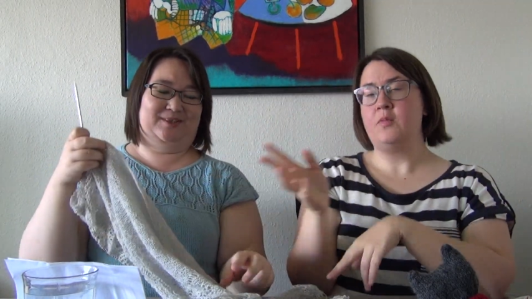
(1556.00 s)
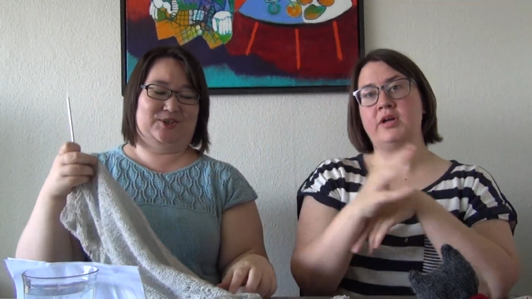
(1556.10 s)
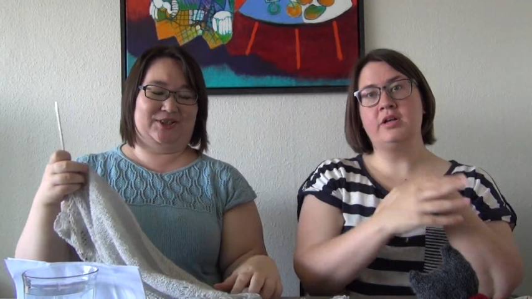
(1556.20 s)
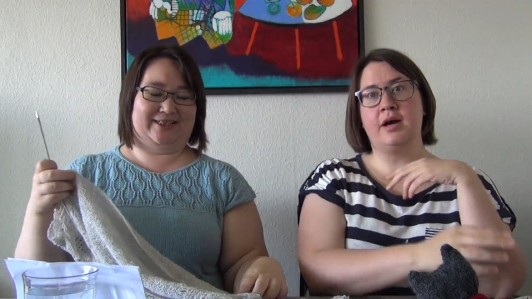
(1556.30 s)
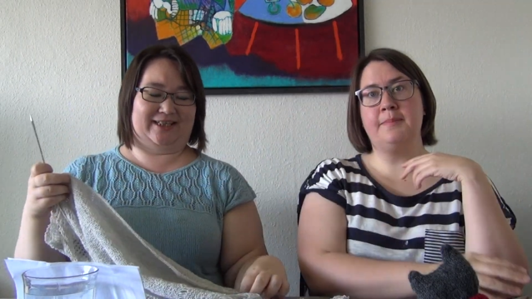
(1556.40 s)

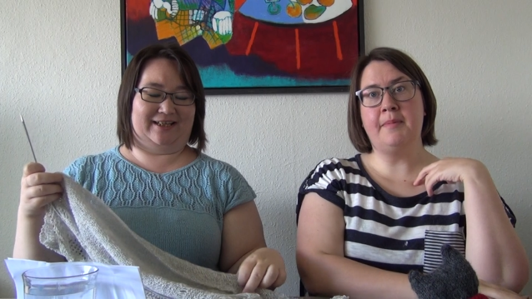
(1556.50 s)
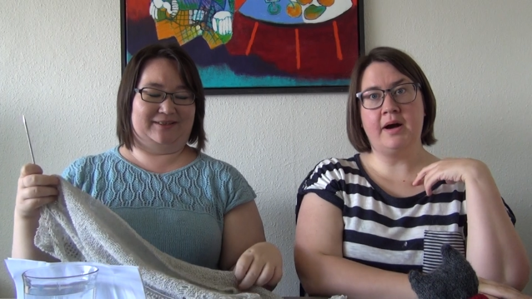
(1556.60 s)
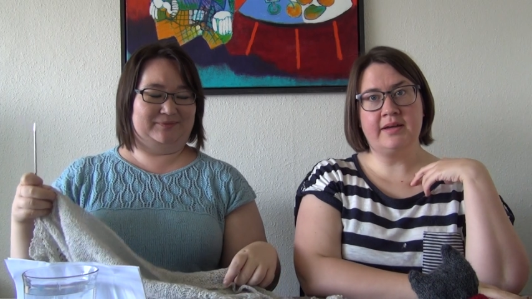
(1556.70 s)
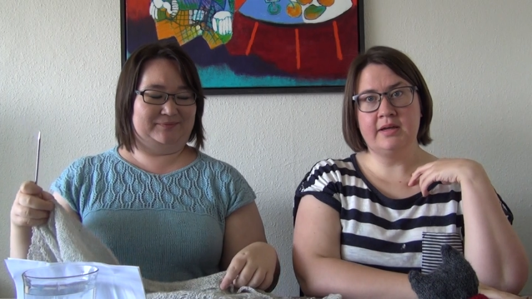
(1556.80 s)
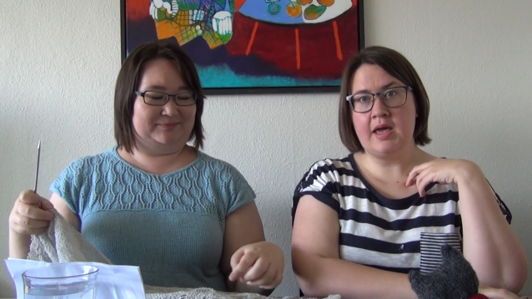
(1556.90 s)
Speaker 1: We're Just not saying.
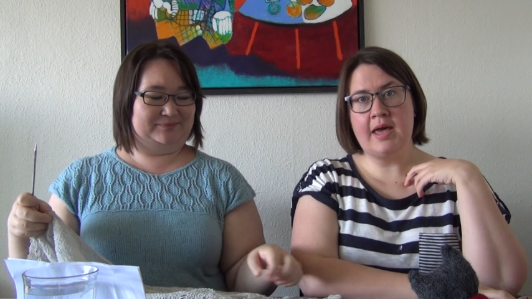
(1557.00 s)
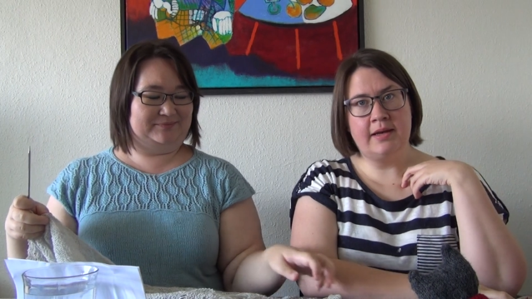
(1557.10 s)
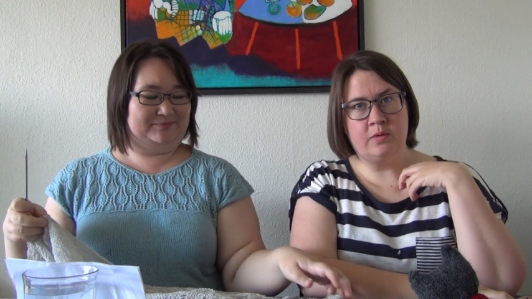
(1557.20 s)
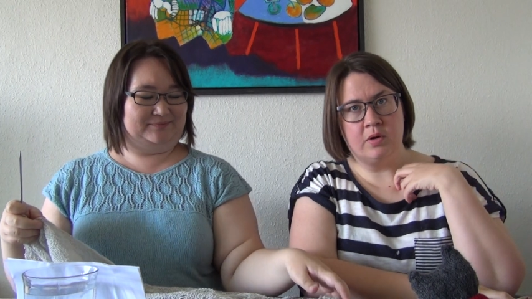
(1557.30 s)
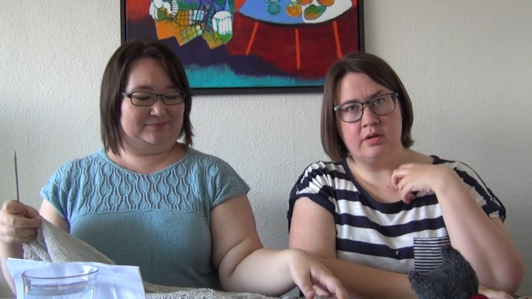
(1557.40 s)
mocking
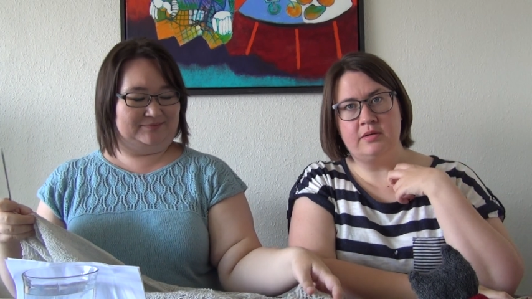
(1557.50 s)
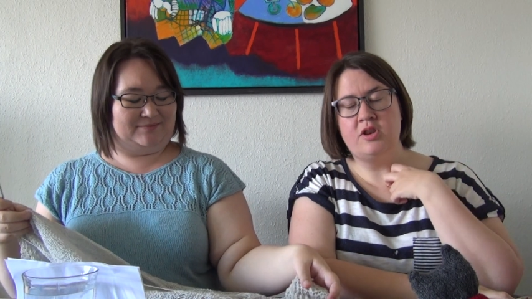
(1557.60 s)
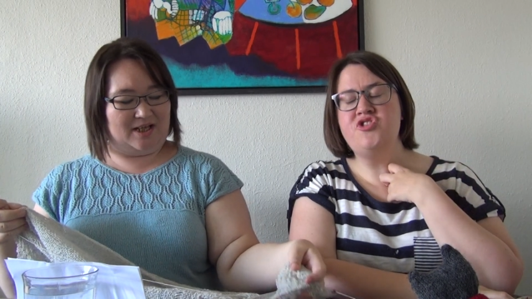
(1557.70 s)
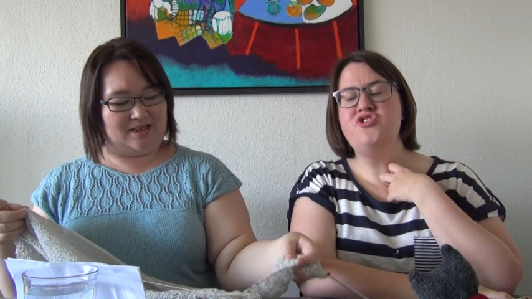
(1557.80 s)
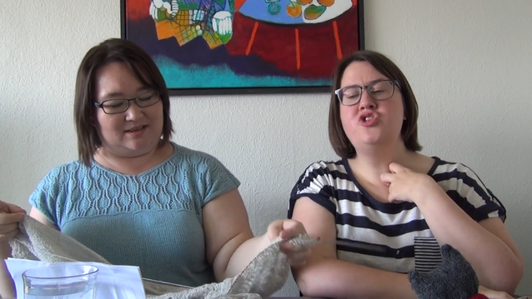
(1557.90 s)
anyone.
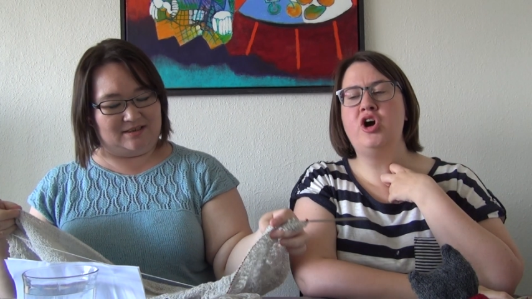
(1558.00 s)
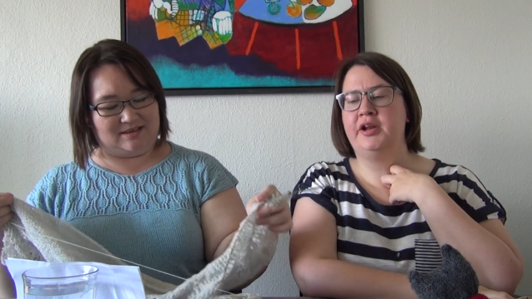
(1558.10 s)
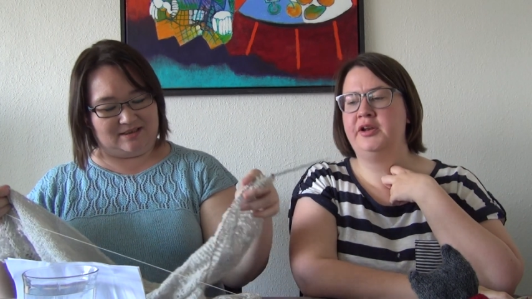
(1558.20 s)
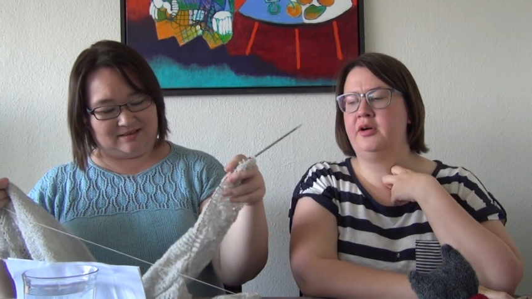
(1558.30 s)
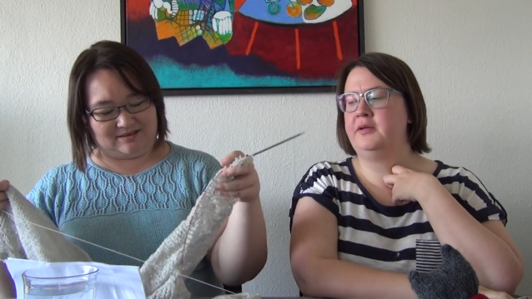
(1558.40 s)

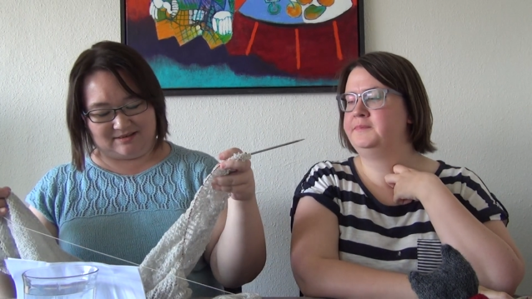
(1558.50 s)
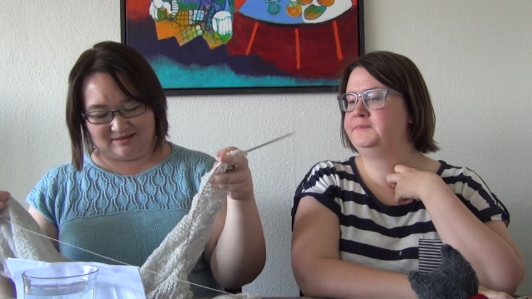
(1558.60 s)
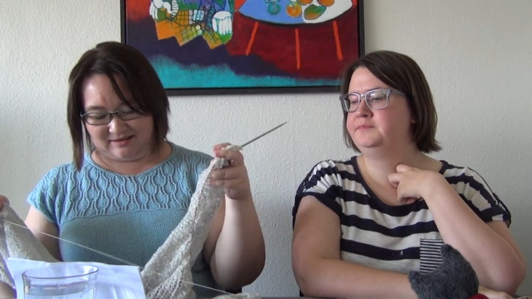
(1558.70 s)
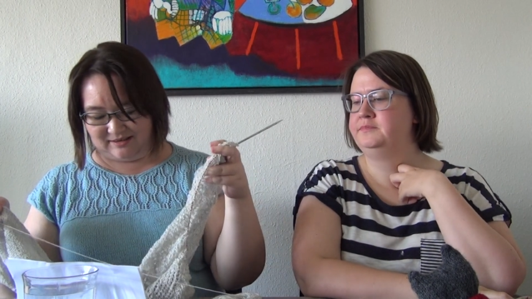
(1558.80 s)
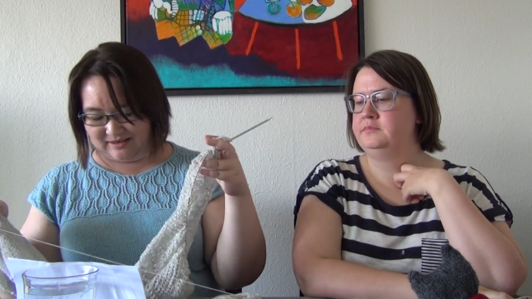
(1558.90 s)
Not at all.
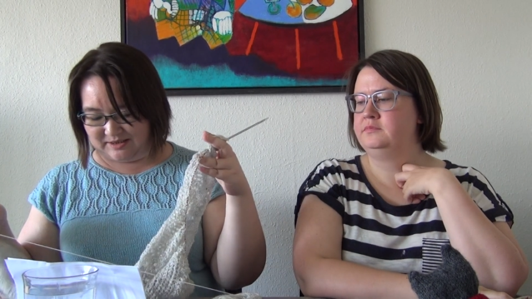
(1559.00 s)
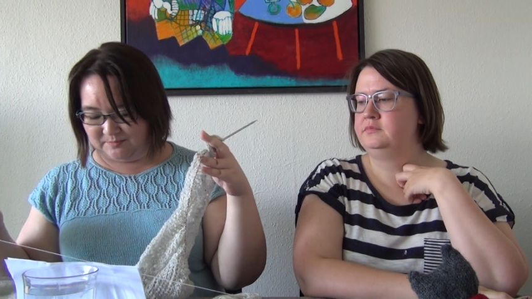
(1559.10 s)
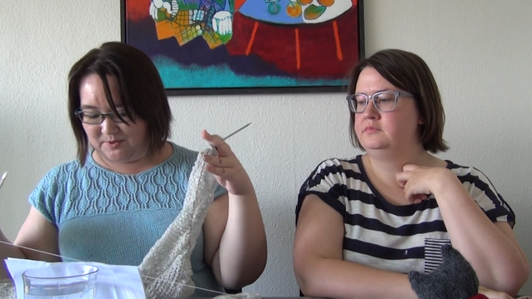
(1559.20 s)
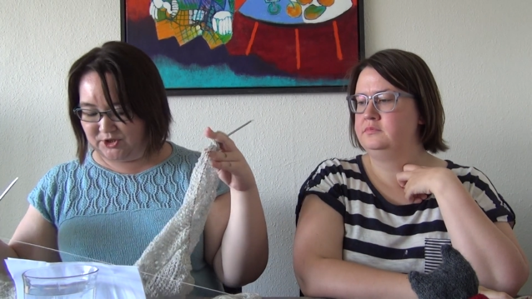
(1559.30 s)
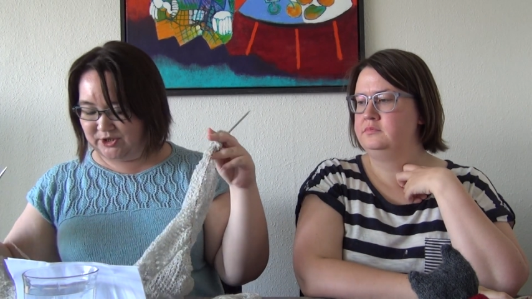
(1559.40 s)

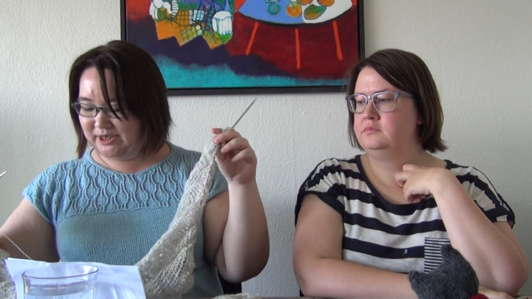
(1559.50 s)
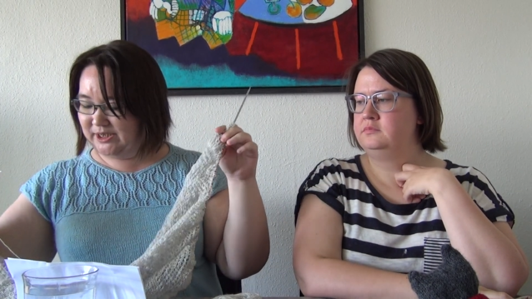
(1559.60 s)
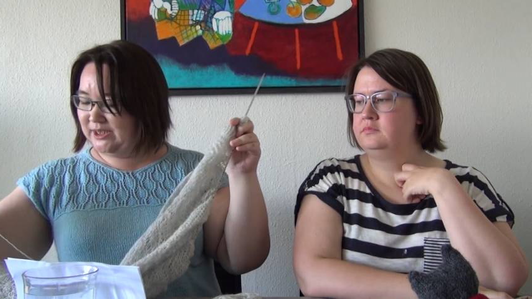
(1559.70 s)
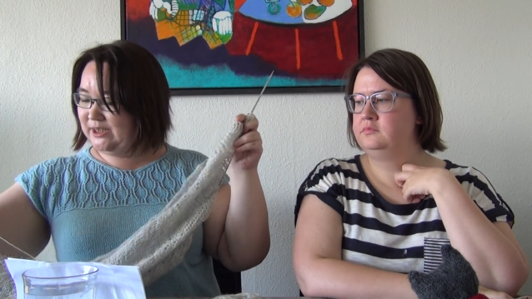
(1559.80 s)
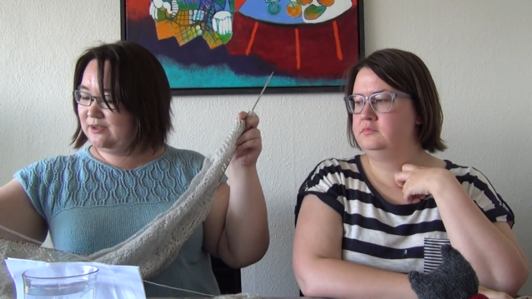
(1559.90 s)

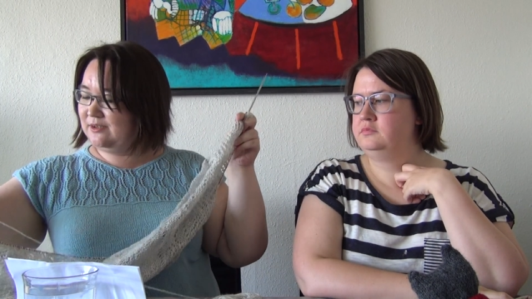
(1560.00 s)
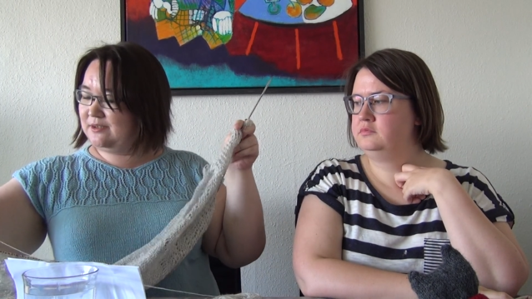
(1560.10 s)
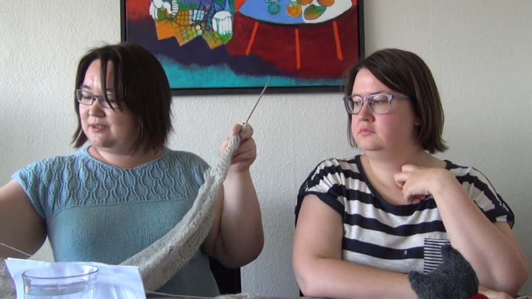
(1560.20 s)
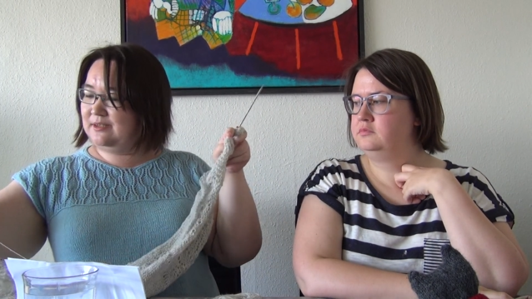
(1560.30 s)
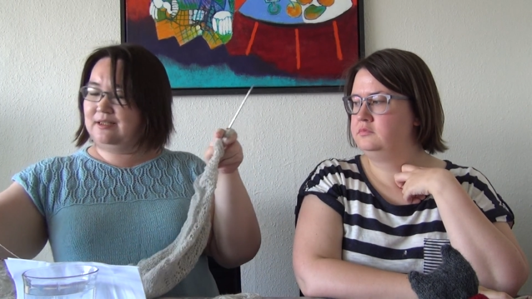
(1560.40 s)
Speaker 2: Especially
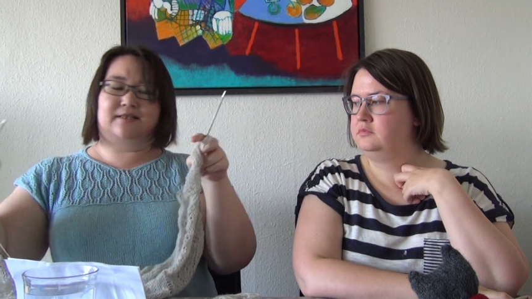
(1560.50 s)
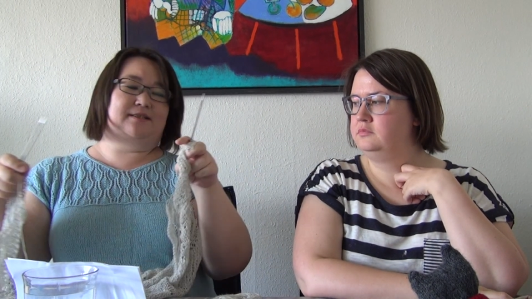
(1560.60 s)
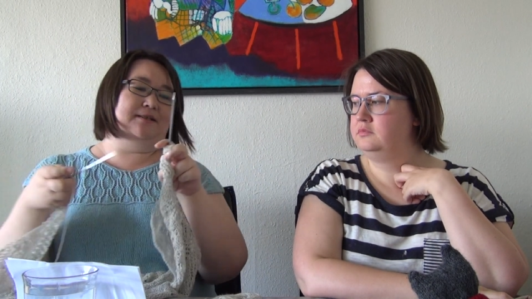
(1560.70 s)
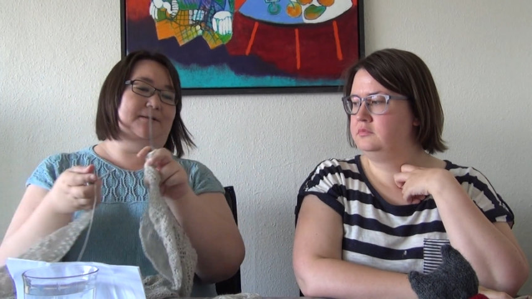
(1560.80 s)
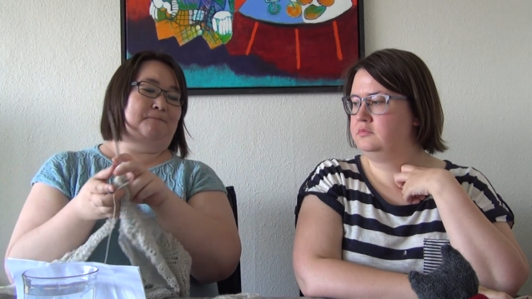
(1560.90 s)
not NASA.